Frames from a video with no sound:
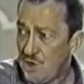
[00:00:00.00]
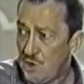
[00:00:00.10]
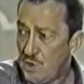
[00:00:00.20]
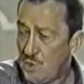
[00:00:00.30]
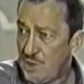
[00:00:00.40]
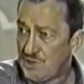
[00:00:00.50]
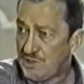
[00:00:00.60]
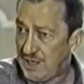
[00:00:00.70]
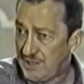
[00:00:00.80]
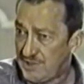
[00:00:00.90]
who was a
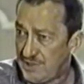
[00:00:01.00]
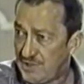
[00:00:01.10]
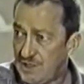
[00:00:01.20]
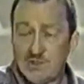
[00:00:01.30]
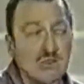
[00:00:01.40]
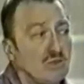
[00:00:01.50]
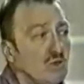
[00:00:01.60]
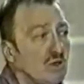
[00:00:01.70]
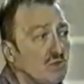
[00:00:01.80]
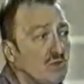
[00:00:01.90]
psych assistant,
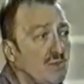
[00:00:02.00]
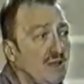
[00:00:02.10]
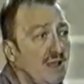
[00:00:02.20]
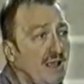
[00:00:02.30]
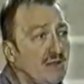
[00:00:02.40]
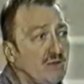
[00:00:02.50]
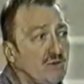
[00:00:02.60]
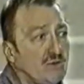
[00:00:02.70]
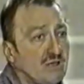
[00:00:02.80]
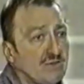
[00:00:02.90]
worked with me, and
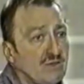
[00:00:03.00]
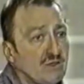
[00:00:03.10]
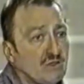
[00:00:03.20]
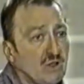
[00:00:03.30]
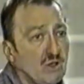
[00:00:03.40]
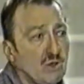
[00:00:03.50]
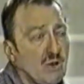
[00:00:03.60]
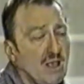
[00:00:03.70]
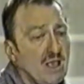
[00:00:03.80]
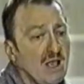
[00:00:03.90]
who several years ago
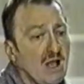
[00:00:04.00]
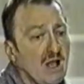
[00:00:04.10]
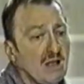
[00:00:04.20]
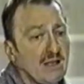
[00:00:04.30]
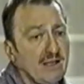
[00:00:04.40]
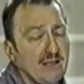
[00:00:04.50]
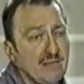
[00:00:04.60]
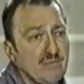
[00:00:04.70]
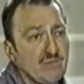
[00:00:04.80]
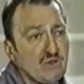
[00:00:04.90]
on
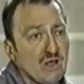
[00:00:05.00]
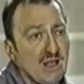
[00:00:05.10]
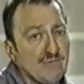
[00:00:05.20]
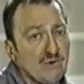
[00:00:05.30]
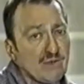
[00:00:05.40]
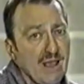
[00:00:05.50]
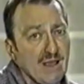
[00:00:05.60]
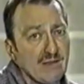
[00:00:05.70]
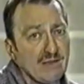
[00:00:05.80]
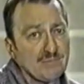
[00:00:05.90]
a July 4th
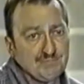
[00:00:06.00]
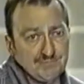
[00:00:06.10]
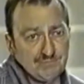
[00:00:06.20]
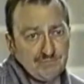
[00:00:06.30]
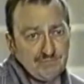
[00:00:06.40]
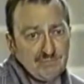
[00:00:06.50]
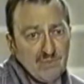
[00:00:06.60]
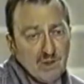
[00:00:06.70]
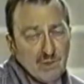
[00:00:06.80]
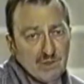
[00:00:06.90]
outing
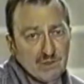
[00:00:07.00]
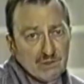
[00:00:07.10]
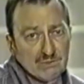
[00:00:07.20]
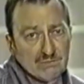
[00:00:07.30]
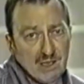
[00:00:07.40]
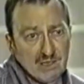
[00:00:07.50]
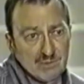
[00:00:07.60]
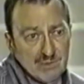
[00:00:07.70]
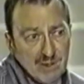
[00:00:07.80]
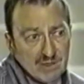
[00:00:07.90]
with her
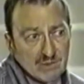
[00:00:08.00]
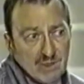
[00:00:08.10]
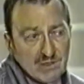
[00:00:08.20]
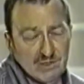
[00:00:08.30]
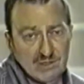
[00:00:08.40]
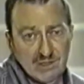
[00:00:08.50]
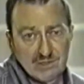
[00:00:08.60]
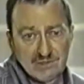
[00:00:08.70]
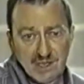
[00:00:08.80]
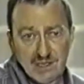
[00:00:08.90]
husband Michael Russell and her
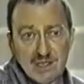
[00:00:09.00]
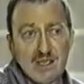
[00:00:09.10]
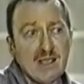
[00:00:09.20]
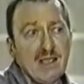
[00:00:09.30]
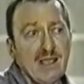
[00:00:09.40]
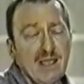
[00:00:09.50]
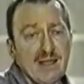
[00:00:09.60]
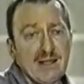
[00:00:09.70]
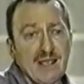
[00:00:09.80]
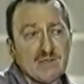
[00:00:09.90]
son
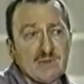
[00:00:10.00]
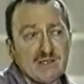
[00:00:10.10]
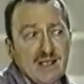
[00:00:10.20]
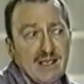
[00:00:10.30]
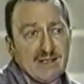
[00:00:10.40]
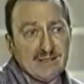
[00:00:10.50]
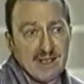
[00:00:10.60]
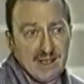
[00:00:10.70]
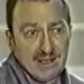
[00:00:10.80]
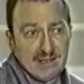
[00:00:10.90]
had an asthma attack and
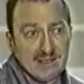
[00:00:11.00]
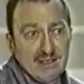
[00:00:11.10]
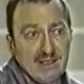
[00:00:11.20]
died.